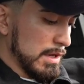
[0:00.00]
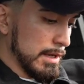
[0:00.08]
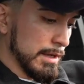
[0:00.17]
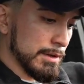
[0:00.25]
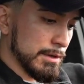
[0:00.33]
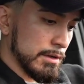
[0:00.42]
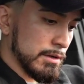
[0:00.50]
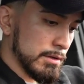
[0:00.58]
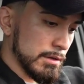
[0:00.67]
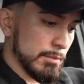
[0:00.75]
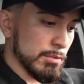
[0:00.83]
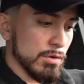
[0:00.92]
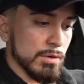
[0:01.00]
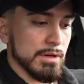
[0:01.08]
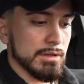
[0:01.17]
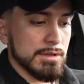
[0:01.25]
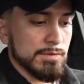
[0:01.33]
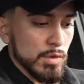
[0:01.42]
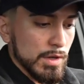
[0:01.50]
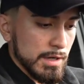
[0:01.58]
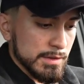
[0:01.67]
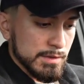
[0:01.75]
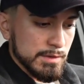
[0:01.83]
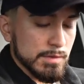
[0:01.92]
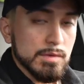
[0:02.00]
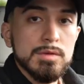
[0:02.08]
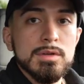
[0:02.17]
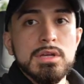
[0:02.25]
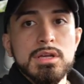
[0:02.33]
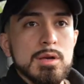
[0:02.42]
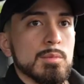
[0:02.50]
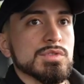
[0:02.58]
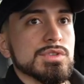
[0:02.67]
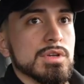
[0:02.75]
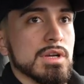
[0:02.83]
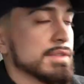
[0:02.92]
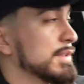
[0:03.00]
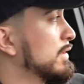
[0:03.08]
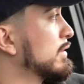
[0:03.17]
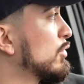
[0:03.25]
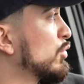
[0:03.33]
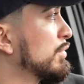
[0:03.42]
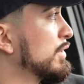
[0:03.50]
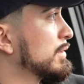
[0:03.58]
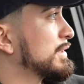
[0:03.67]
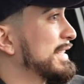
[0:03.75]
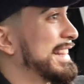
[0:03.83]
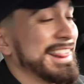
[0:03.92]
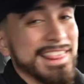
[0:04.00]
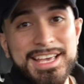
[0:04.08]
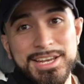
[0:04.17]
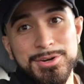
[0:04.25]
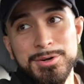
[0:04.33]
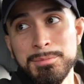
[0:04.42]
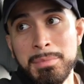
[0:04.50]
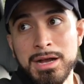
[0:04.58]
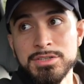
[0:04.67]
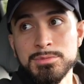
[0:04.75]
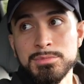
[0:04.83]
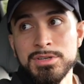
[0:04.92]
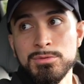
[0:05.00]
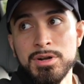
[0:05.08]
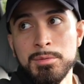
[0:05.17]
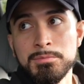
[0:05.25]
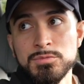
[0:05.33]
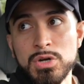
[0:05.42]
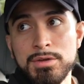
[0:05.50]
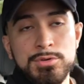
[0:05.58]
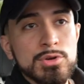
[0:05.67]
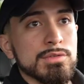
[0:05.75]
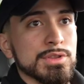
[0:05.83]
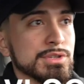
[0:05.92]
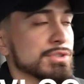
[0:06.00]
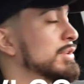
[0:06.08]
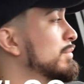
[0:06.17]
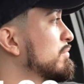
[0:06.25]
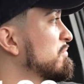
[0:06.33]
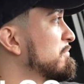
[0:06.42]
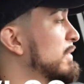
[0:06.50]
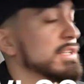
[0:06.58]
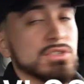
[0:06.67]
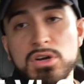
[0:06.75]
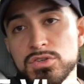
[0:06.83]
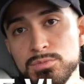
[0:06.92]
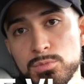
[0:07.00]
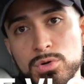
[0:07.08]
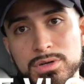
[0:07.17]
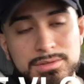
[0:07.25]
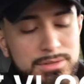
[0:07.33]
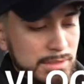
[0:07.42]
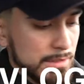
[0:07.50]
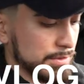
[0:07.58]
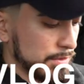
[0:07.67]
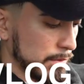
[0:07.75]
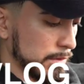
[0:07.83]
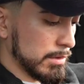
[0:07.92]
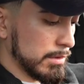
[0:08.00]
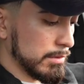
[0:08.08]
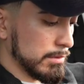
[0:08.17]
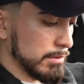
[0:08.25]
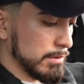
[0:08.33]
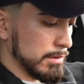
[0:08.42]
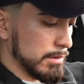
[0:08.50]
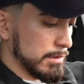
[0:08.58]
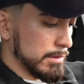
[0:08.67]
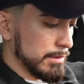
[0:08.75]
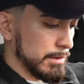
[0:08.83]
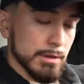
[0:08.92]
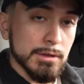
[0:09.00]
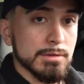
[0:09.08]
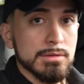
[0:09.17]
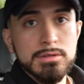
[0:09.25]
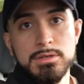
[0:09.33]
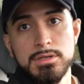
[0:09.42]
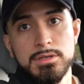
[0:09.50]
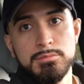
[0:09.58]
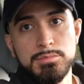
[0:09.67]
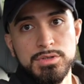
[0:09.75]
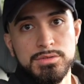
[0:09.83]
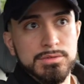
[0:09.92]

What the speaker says: and I'm gonna go ahead and leave you guys. I'm gonna see you guys here in a little bit later, possibly when I'm driving over to the gym and talk some more. So, yeah, peace.